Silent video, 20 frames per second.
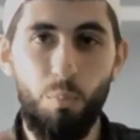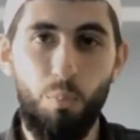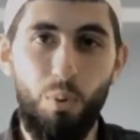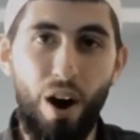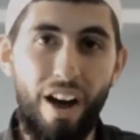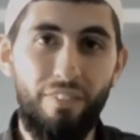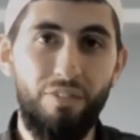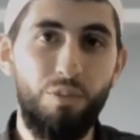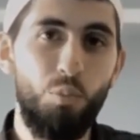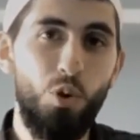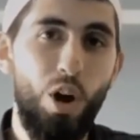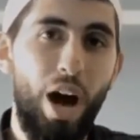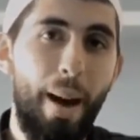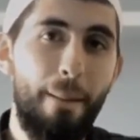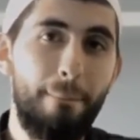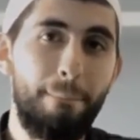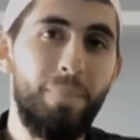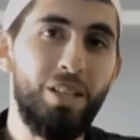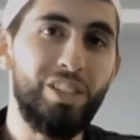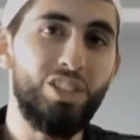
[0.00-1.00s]
Prophet
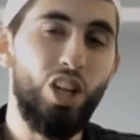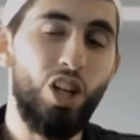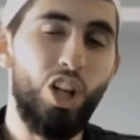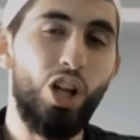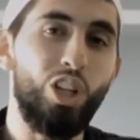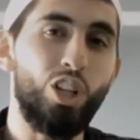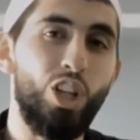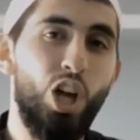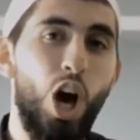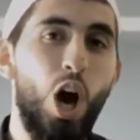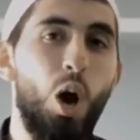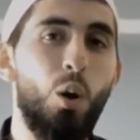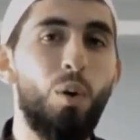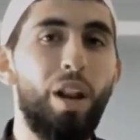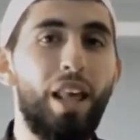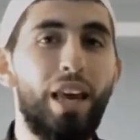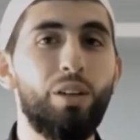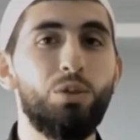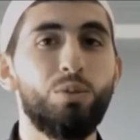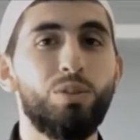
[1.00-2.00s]
Muhammad sallallahu
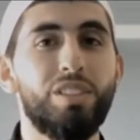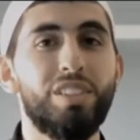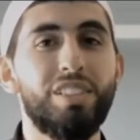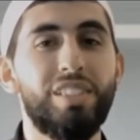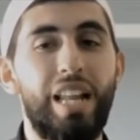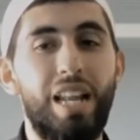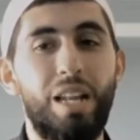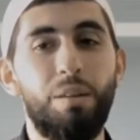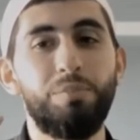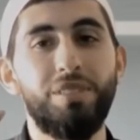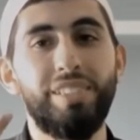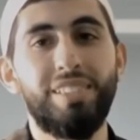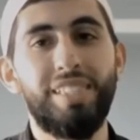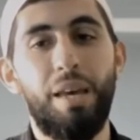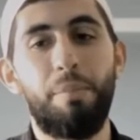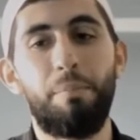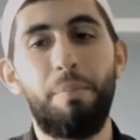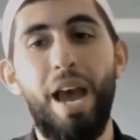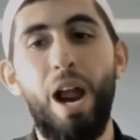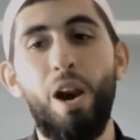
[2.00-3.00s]
alaihi wasallam
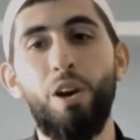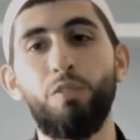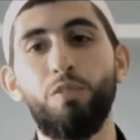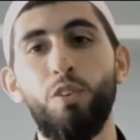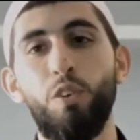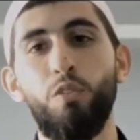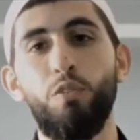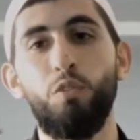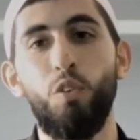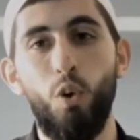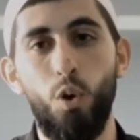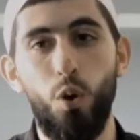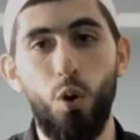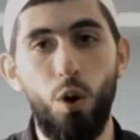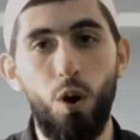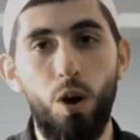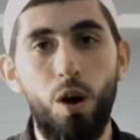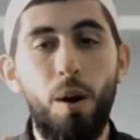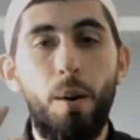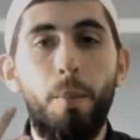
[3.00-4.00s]
said, marry for
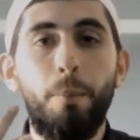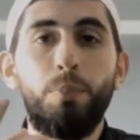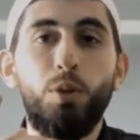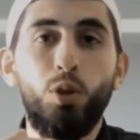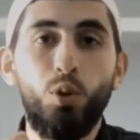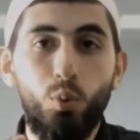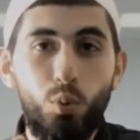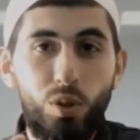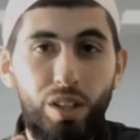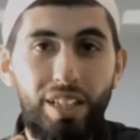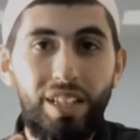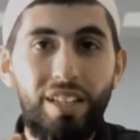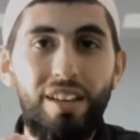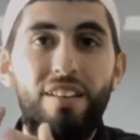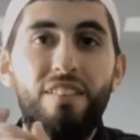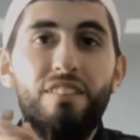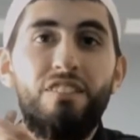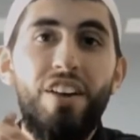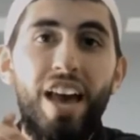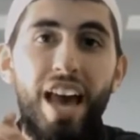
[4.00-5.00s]
four: beauty,
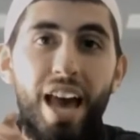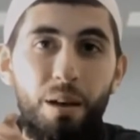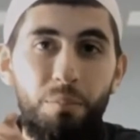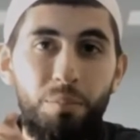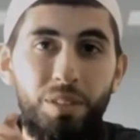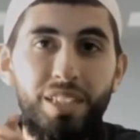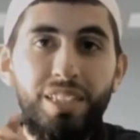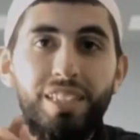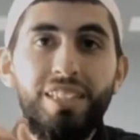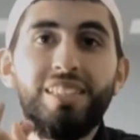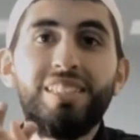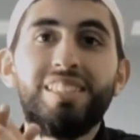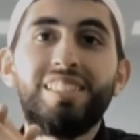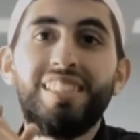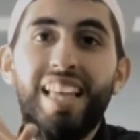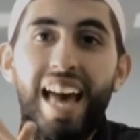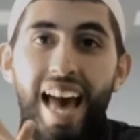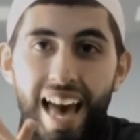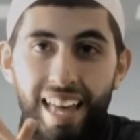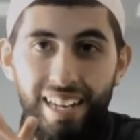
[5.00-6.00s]
family,
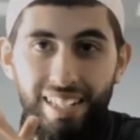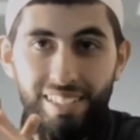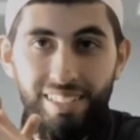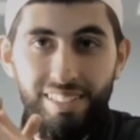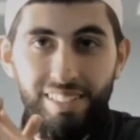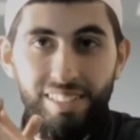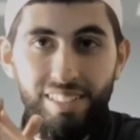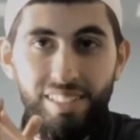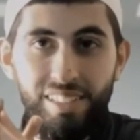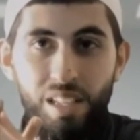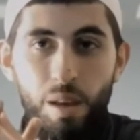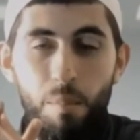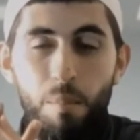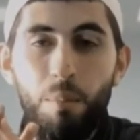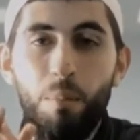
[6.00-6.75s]
status, but